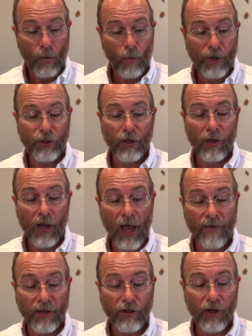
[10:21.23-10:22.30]
We should
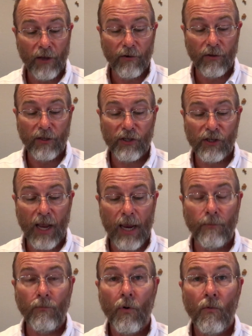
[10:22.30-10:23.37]
love each other in the
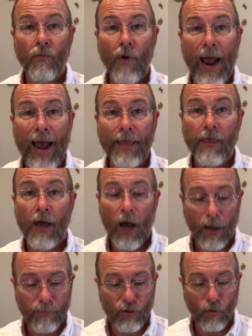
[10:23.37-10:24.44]
same wrath
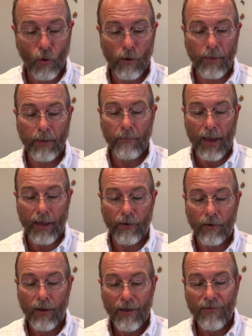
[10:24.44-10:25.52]
absorbing manner